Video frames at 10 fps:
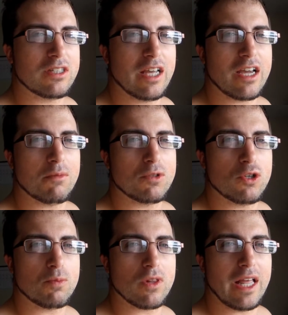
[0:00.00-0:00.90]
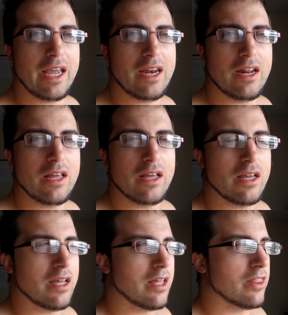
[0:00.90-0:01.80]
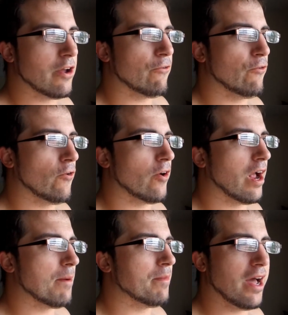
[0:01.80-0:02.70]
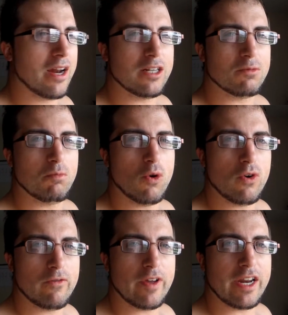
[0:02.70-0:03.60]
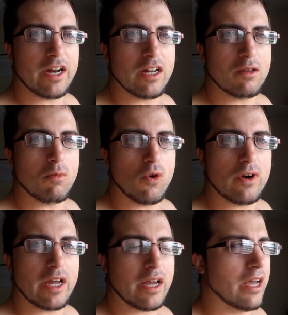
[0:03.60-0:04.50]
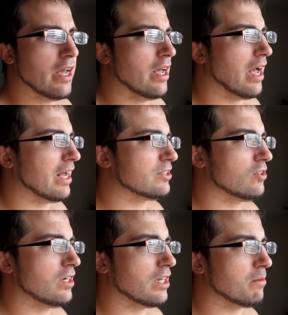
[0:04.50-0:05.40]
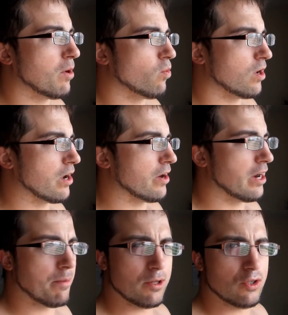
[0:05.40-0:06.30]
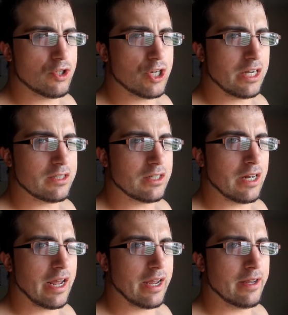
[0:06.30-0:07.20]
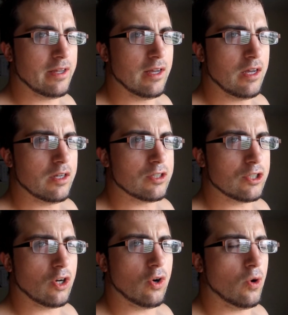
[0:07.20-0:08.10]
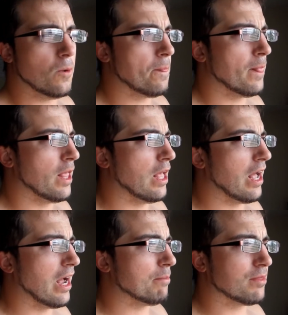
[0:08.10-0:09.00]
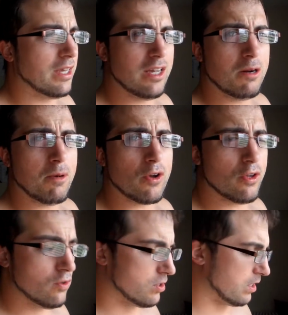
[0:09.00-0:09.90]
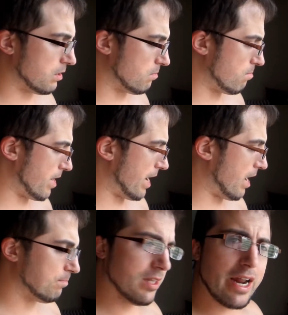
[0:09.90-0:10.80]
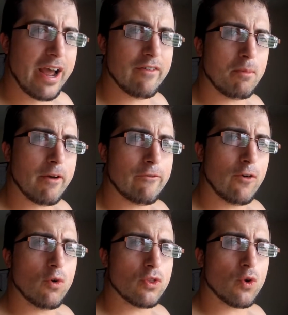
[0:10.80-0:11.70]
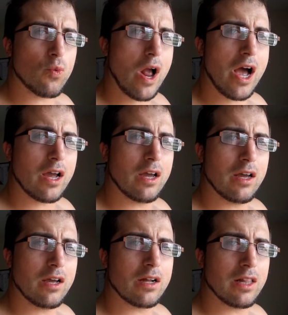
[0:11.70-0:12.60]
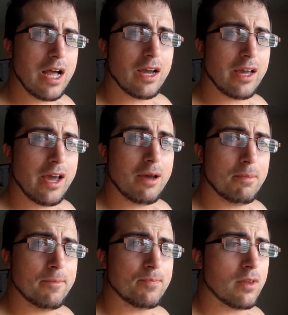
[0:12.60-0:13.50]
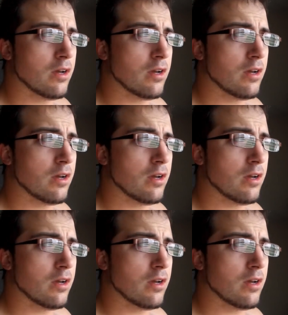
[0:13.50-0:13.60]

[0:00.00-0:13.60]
to staying up super late. Therefore, I'm not as motivated in the morning. I still need to get my workout in. I'm going to do chest today. So I'm thinking about using my app that I have on my phone, the Rock Clock app,